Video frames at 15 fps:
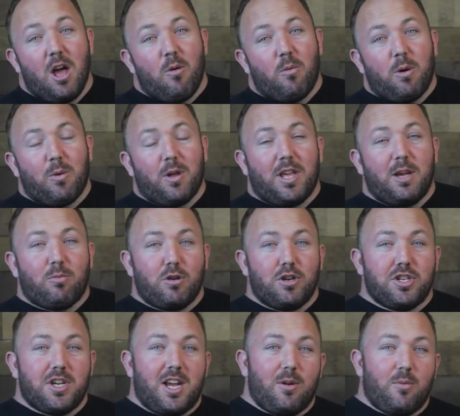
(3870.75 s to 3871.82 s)
We really
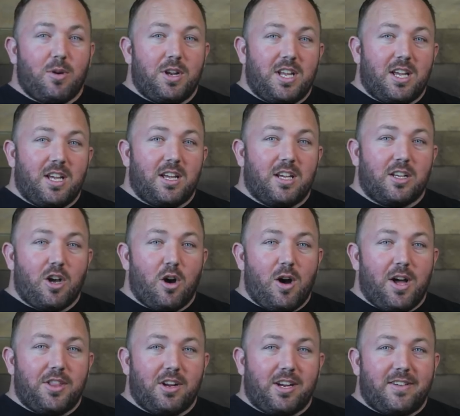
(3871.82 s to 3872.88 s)
appreciate when you go
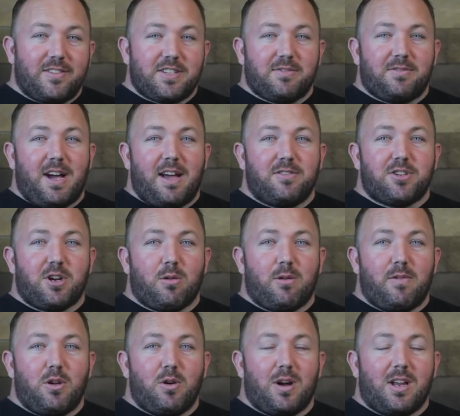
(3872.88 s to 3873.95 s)
on there, give us a 5-star
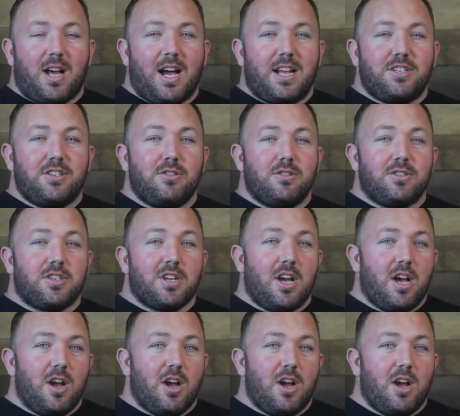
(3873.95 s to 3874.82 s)
review on iTunes,